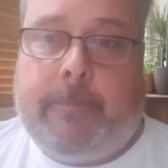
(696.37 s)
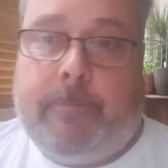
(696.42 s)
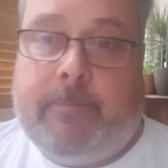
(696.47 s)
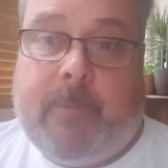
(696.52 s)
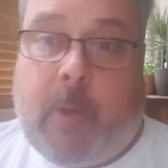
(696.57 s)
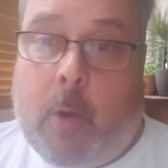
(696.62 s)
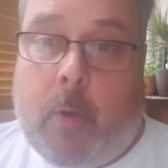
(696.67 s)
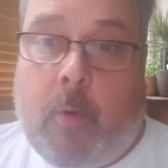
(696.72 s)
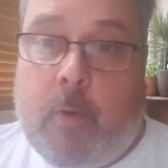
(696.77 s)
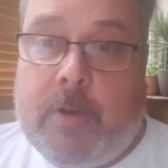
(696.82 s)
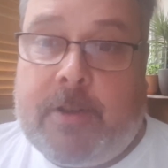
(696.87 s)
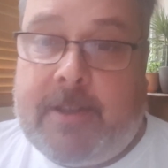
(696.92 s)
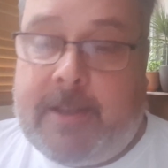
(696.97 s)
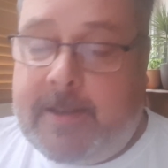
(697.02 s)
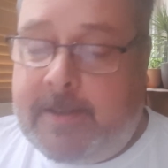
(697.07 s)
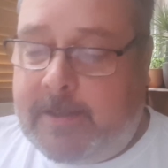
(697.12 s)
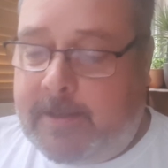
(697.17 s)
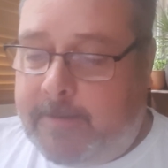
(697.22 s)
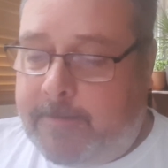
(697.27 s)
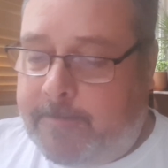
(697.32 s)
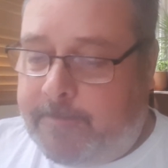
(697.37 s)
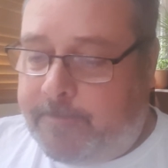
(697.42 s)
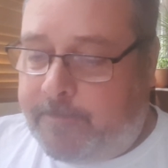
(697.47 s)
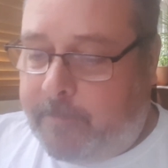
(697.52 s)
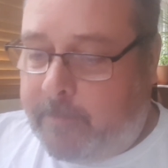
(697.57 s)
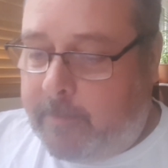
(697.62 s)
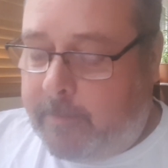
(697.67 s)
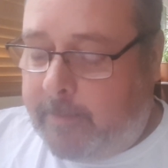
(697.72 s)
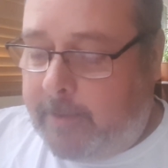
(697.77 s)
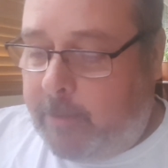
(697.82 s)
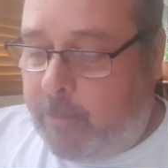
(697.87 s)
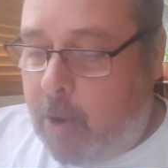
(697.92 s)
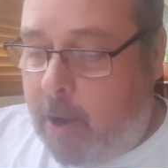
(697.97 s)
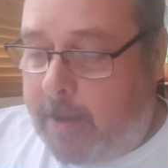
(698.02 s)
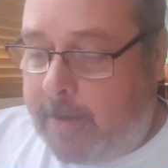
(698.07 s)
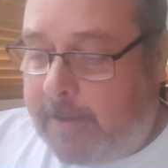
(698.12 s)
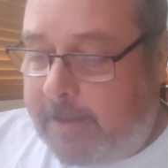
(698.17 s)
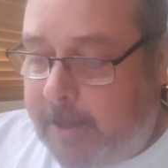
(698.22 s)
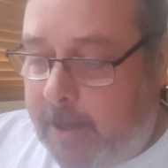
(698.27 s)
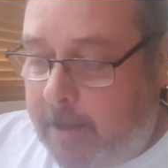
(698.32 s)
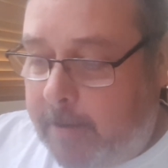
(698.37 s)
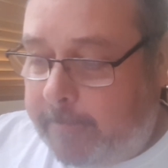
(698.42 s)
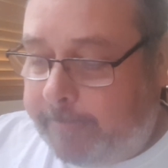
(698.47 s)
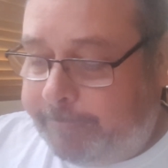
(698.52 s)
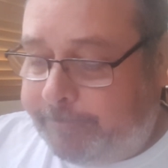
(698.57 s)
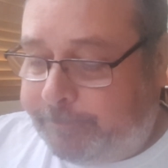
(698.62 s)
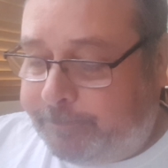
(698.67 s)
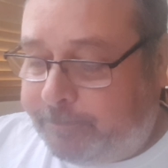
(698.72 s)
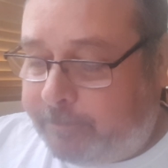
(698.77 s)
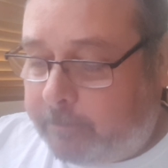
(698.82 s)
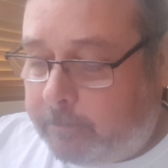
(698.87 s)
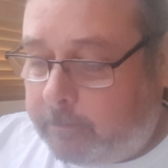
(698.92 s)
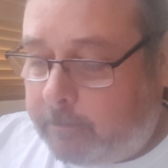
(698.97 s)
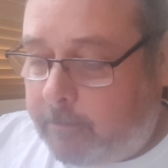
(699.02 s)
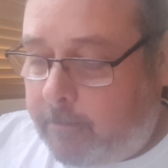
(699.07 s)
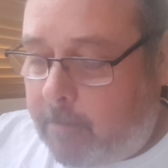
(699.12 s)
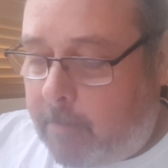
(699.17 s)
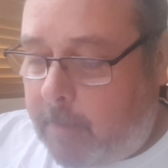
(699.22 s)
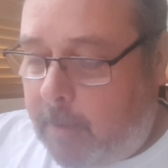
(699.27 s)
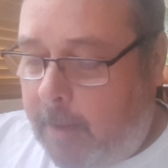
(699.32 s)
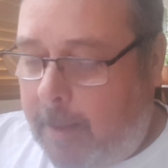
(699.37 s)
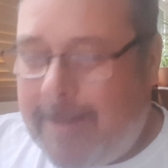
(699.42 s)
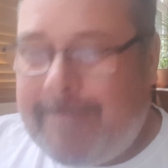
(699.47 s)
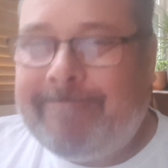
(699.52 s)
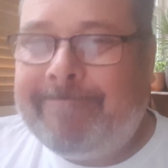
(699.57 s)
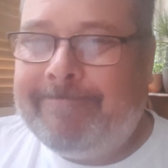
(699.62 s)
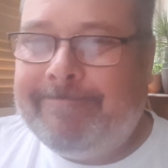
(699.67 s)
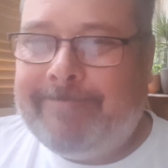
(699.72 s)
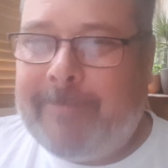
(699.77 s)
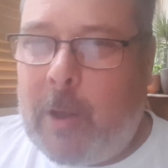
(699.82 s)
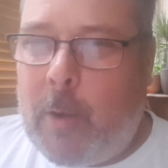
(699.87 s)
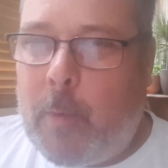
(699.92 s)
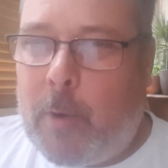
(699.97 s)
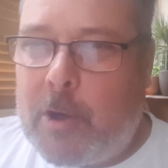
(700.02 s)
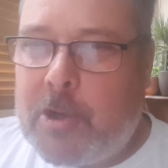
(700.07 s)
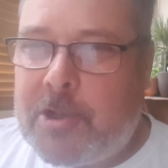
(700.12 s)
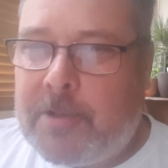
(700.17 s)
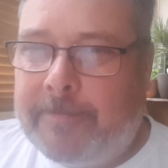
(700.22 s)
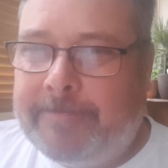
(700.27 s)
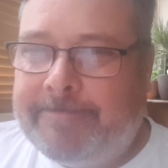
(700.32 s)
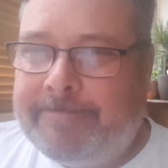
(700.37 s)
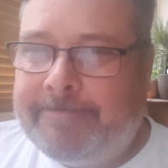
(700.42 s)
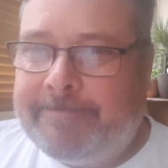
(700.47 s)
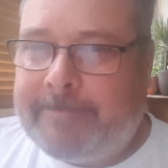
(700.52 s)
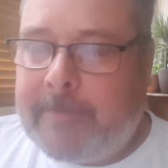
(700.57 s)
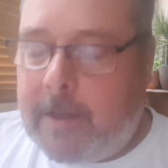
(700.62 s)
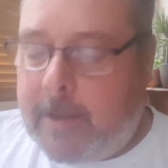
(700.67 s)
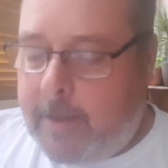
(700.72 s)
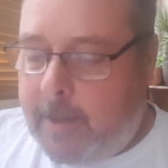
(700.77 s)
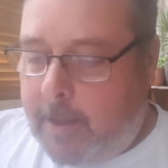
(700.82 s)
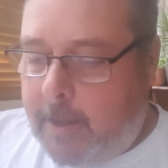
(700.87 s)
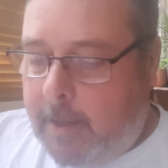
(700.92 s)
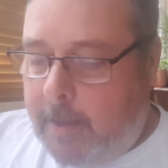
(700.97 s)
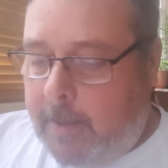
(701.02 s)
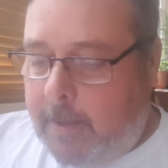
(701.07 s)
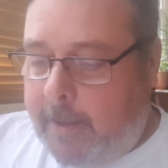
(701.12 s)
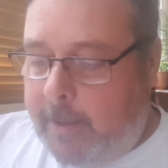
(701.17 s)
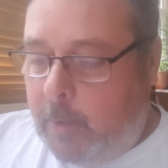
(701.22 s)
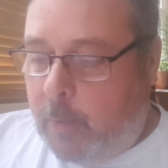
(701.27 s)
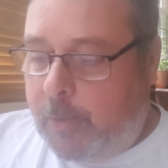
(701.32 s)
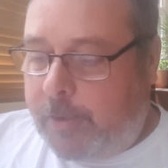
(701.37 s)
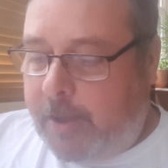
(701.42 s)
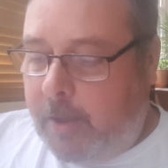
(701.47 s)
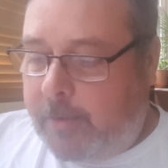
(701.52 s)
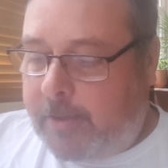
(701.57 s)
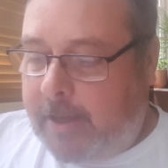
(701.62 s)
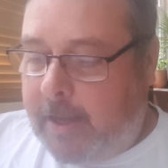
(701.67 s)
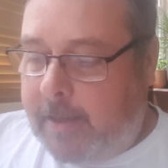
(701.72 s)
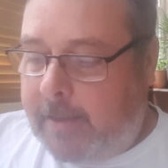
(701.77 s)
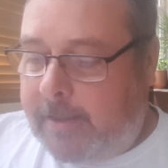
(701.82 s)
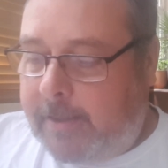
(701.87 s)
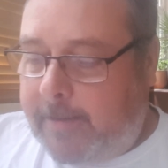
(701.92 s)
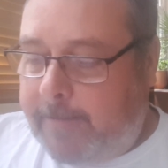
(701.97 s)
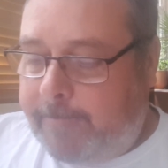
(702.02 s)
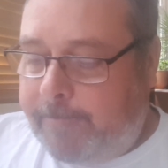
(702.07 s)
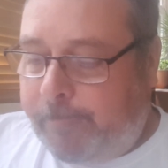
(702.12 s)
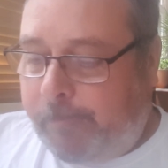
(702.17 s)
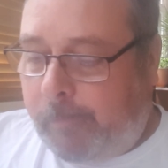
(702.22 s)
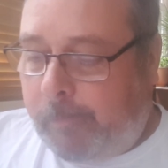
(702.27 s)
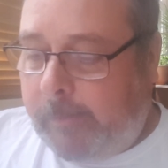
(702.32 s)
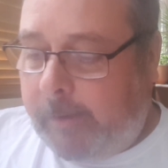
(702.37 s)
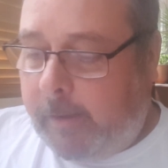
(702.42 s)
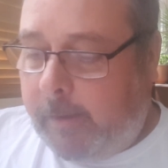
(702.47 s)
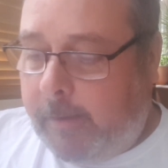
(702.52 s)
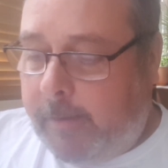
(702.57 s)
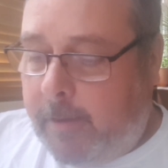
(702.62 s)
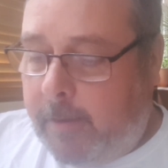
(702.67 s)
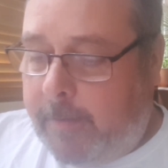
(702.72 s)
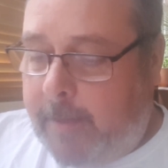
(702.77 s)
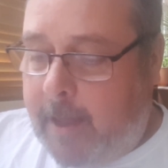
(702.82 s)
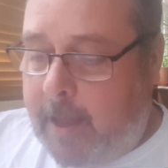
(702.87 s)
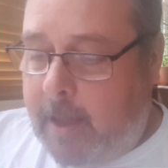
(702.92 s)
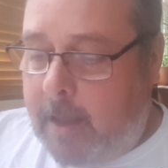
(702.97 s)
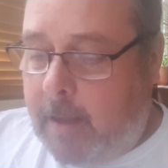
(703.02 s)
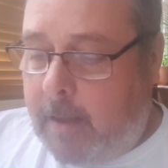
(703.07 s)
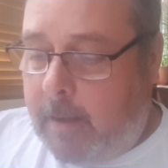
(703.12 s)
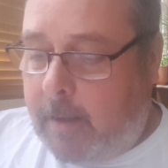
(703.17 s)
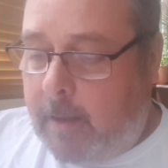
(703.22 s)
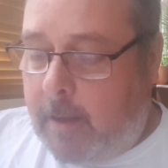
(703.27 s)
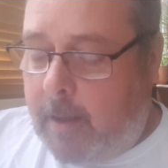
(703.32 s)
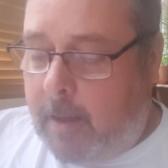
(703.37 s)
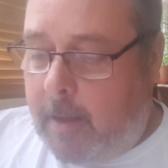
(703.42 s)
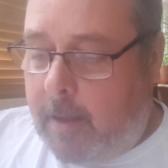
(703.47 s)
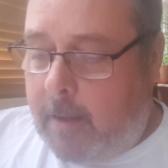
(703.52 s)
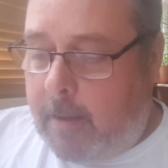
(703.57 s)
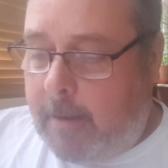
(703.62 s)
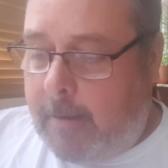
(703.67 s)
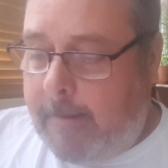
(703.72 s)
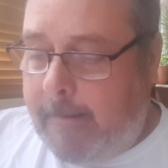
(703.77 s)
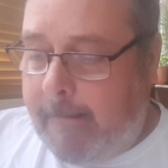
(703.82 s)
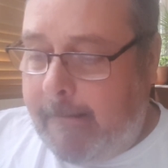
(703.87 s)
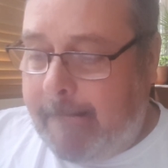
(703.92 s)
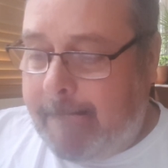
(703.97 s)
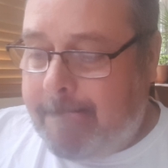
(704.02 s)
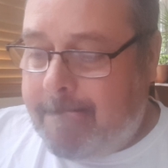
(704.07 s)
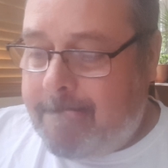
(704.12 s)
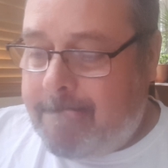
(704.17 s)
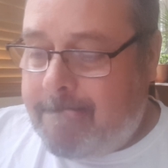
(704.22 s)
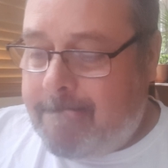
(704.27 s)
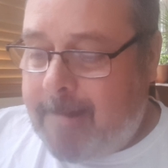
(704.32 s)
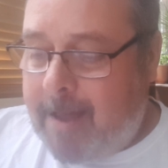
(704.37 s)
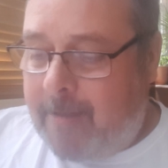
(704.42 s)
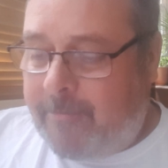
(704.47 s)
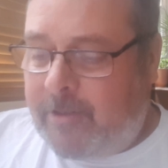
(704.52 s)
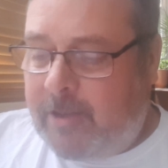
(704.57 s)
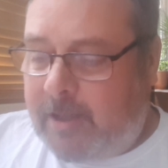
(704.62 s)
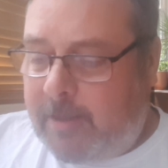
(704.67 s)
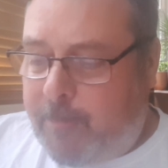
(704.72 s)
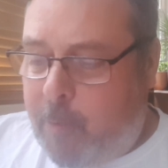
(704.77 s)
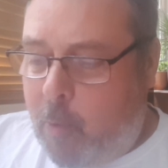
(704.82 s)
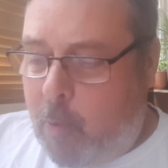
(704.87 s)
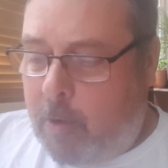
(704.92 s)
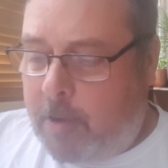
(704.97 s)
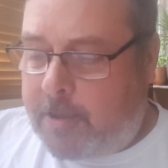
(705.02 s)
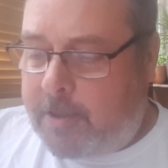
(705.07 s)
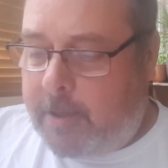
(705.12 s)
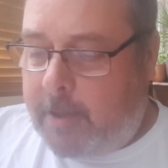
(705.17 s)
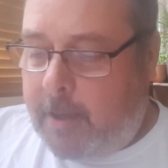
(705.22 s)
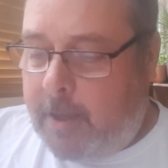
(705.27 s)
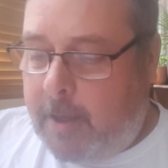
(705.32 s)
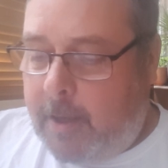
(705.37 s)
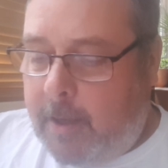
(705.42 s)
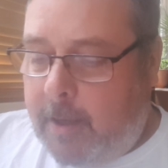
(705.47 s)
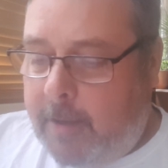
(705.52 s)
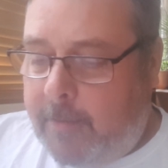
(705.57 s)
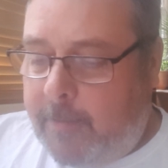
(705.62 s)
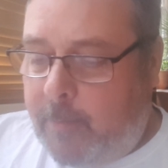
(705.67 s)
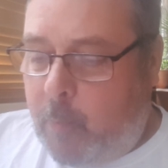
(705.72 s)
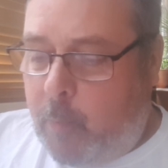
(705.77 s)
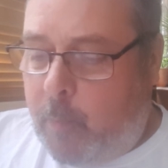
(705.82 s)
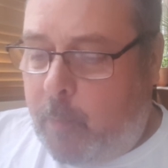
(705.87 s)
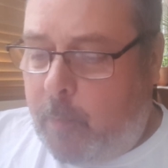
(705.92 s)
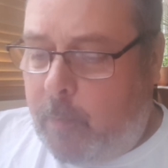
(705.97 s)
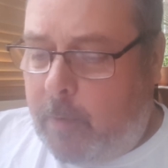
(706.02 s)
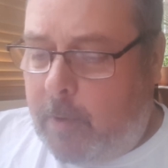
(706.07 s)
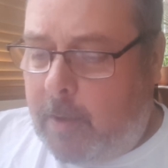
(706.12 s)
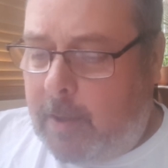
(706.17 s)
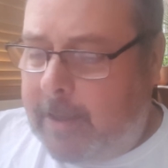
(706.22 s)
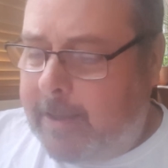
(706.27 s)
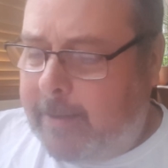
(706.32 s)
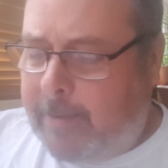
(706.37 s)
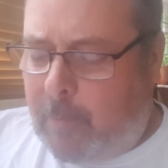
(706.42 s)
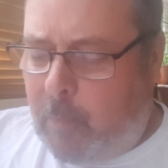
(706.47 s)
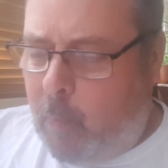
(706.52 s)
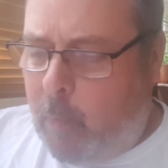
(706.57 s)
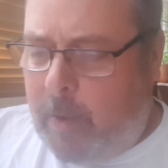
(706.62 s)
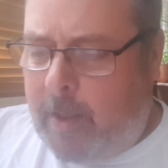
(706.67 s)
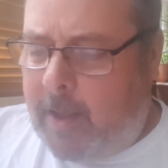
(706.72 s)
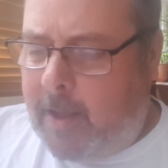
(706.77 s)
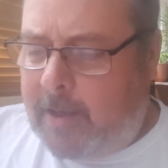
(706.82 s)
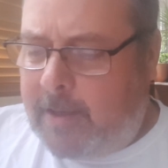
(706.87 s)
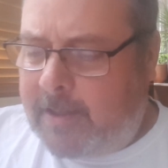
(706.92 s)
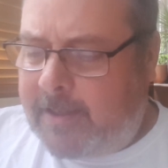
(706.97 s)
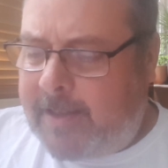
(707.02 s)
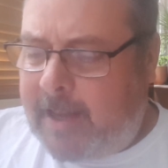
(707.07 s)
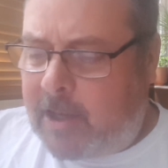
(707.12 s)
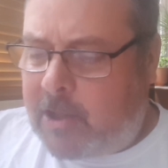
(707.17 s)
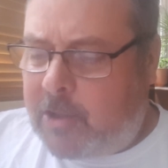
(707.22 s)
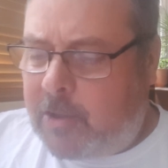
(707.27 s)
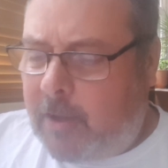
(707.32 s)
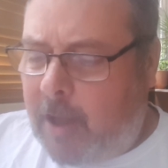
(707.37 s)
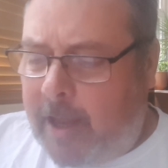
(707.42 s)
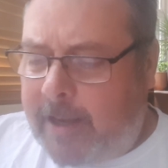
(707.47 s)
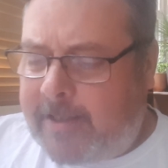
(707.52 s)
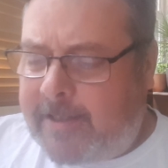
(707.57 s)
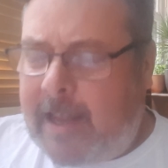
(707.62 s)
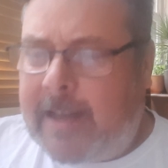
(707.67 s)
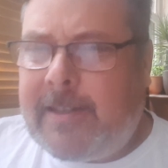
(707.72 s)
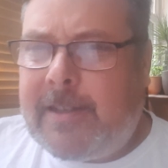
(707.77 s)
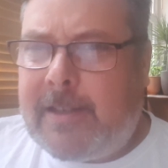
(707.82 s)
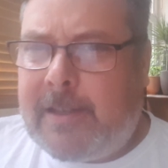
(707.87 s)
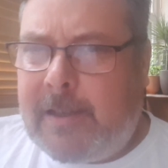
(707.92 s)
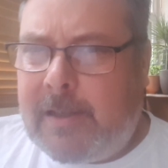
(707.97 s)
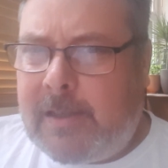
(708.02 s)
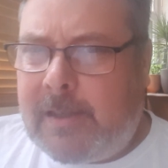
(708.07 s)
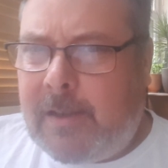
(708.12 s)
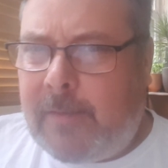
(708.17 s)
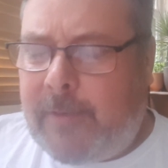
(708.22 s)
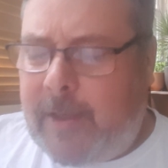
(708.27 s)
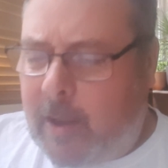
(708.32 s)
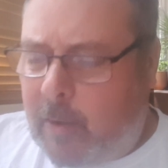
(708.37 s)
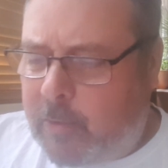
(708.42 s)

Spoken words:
Not according to this. Right, so coercion. It also says that they have to support the intersectional identities of